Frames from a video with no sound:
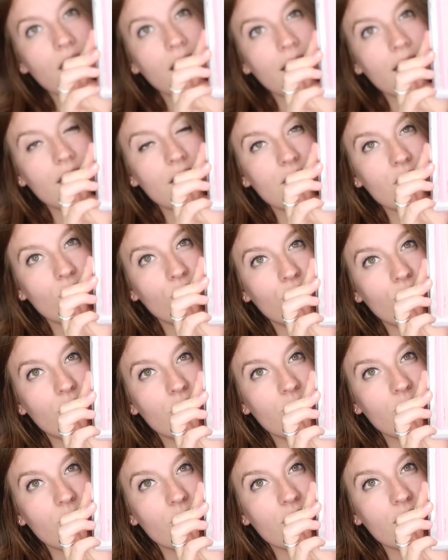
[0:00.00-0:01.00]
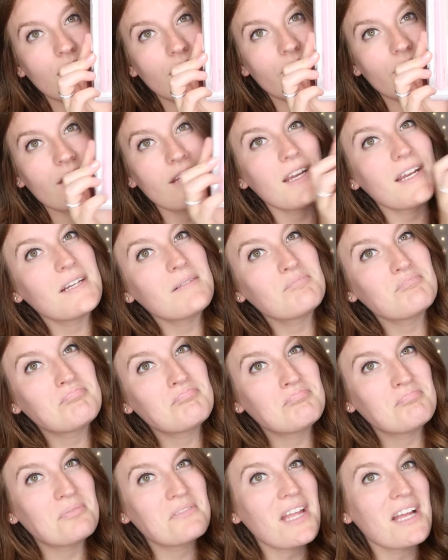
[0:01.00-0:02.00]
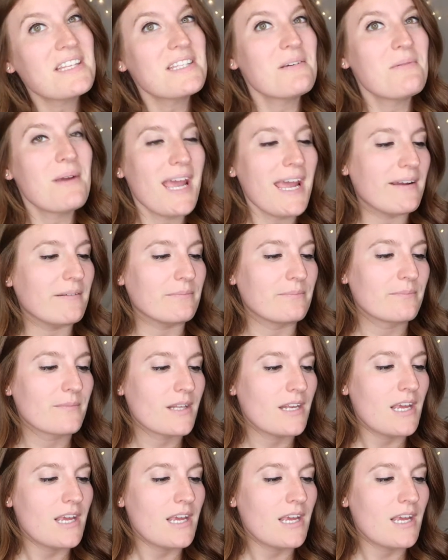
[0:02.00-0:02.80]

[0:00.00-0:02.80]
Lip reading: light is overexposing everything, but that's okay.